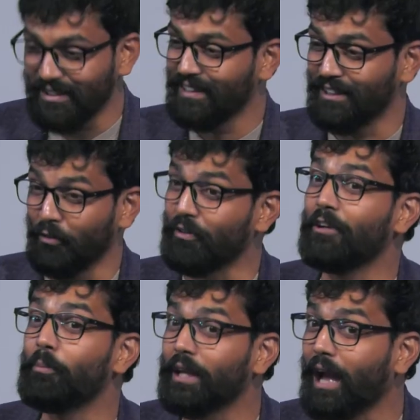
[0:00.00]
we'll
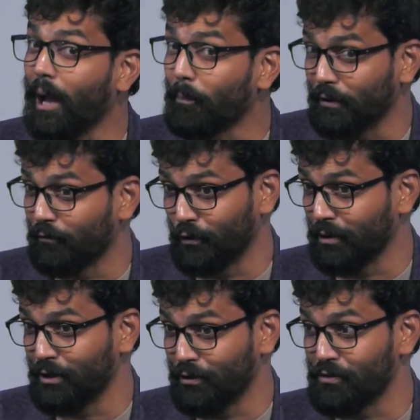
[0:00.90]
be happy for it
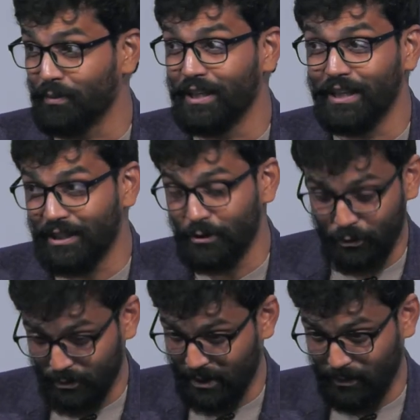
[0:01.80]
because we need
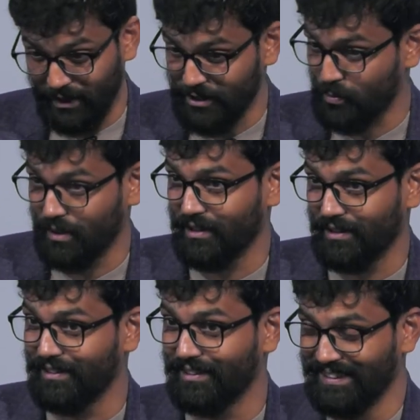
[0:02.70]
those people as well.
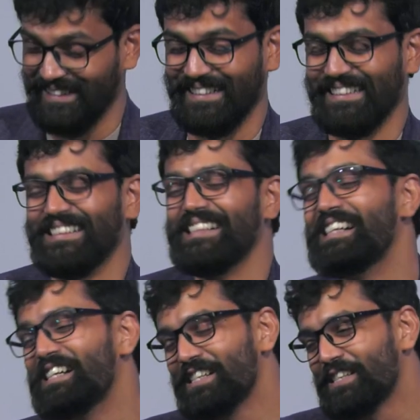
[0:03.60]

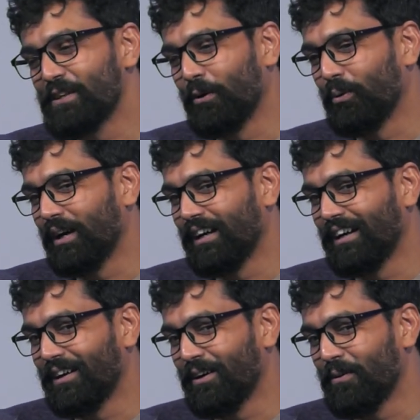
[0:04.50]

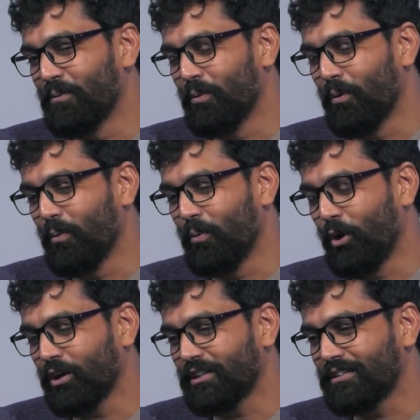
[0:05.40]
So
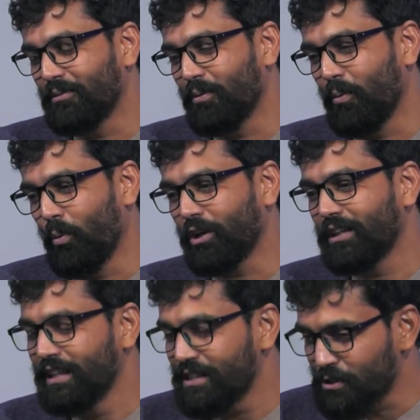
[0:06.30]
what
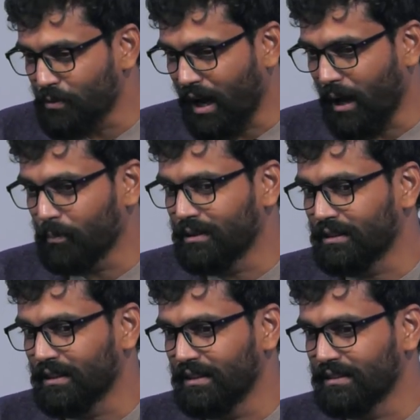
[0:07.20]
needs to happen
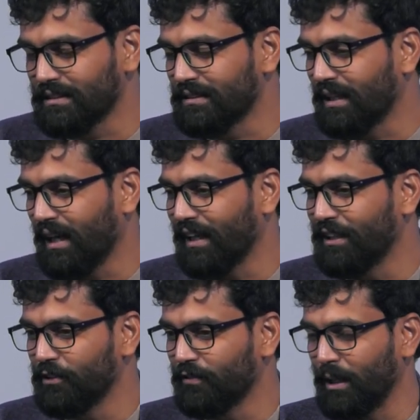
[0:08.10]
really is an
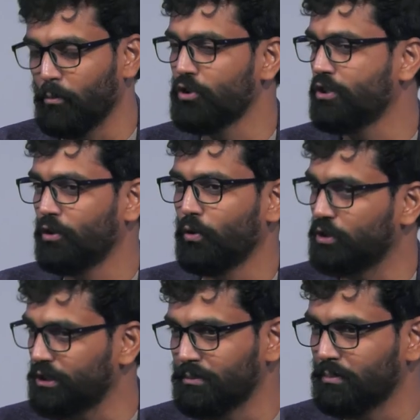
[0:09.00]
idea of an emotional
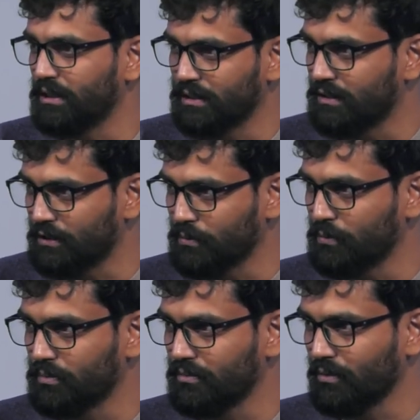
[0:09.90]
quotient built into
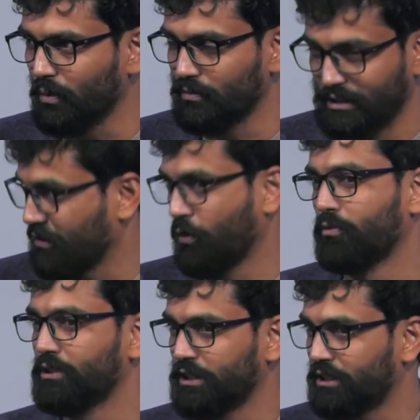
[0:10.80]
this
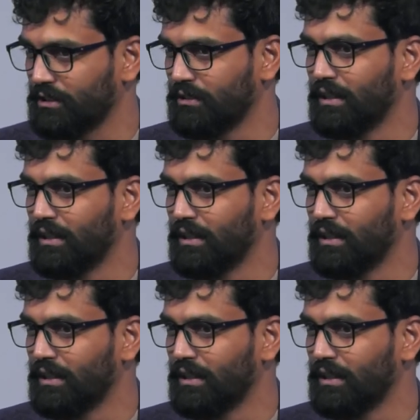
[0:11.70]
conversation.